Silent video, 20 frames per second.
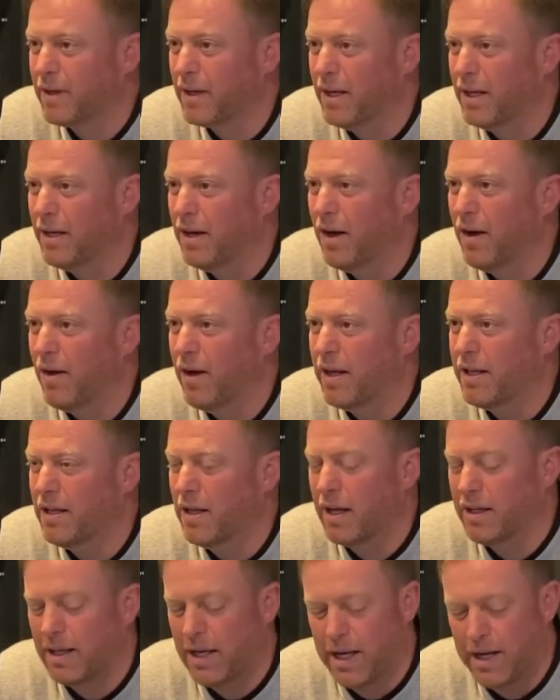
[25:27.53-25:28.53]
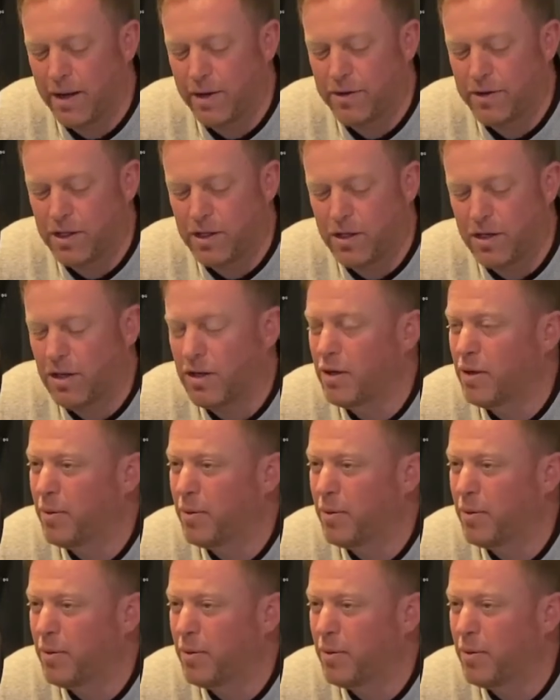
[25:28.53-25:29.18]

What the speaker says: you know, I don't think you can